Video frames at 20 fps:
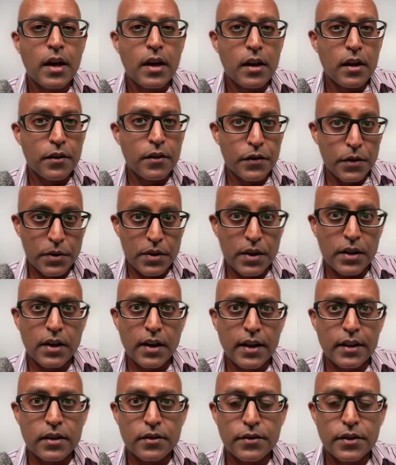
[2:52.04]
If you did
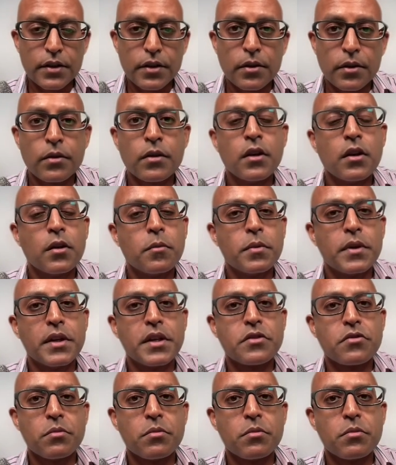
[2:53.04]
like the video, please